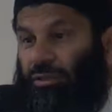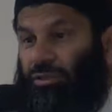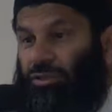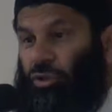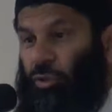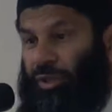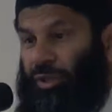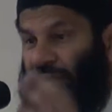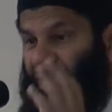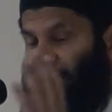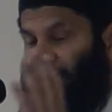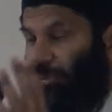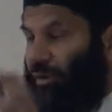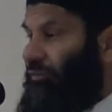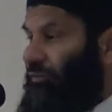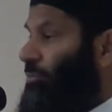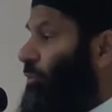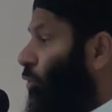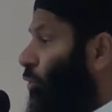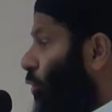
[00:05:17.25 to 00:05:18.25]
So
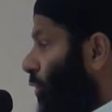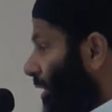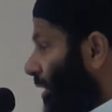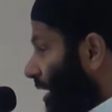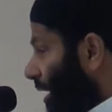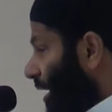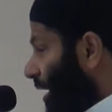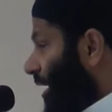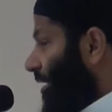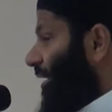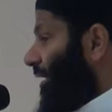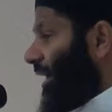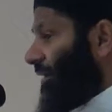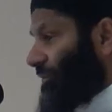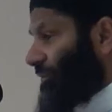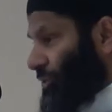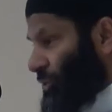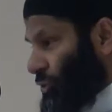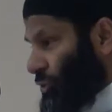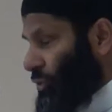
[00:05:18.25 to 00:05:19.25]
hikmah from the Quran
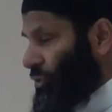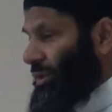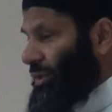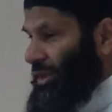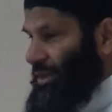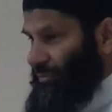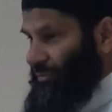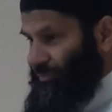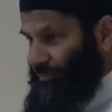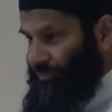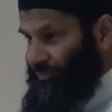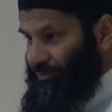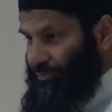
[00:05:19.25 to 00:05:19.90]
and the Sunnah.